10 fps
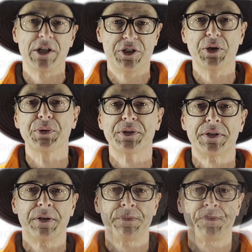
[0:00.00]

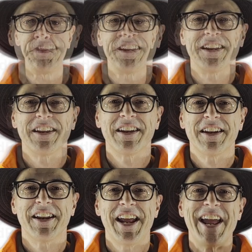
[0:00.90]
issues.
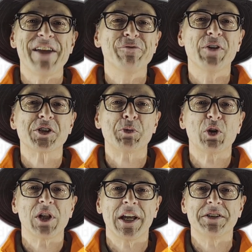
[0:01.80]

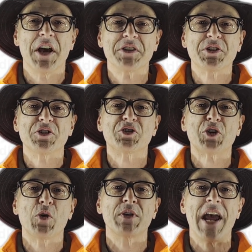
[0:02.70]
Invisible lead dust is
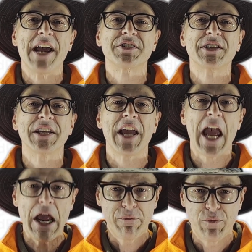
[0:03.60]
so
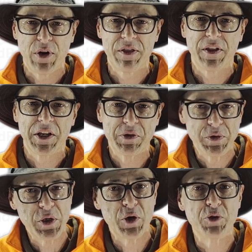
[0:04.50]
nasty, everything you
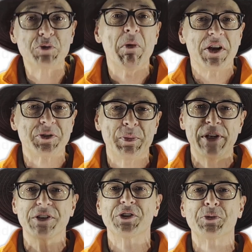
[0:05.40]
use must
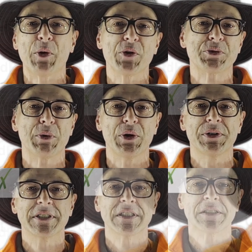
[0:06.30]
be disposable.